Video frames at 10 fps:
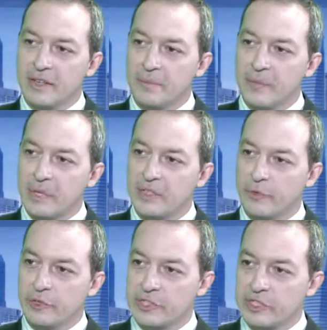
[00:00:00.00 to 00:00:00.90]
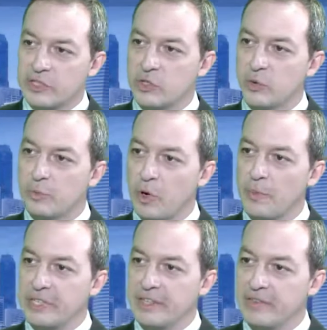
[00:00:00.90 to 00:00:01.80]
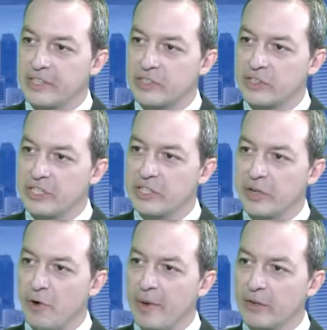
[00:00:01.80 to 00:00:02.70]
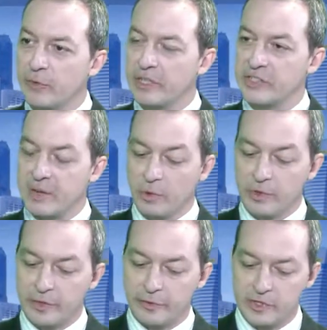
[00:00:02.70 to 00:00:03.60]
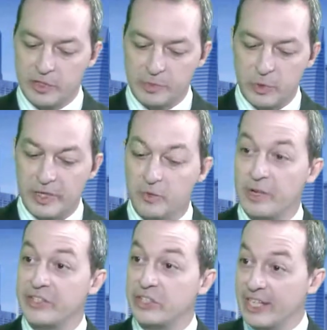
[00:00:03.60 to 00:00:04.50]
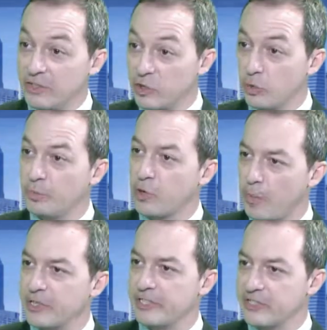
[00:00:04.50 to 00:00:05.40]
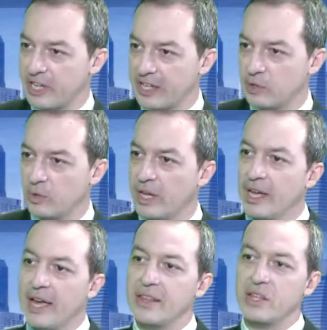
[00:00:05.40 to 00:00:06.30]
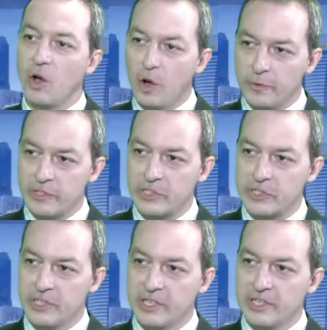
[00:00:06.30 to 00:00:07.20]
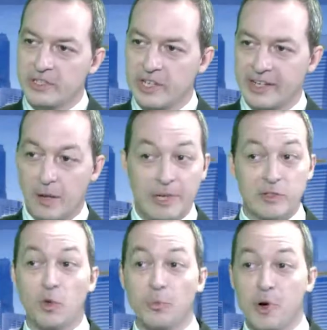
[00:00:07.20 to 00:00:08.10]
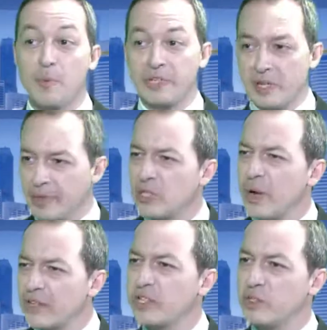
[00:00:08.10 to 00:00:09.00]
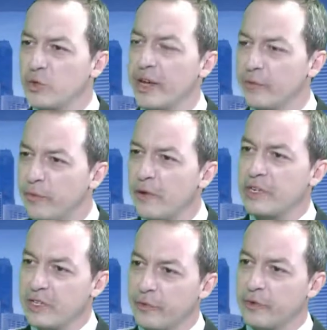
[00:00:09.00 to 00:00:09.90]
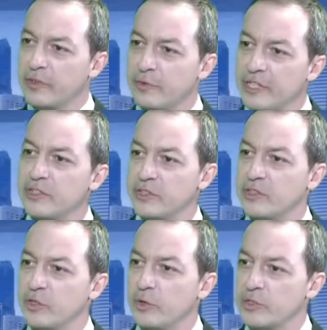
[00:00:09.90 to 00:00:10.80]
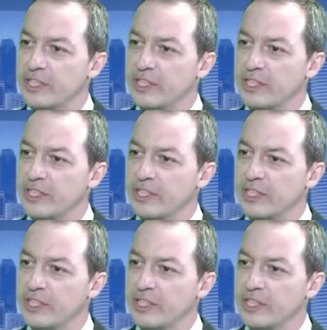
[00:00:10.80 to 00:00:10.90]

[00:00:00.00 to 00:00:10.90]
um, differences do property investors need to know about? For example, the differences between the residential property cycle and the office cycle. I mean, it's all property, but you actually do have very different features to your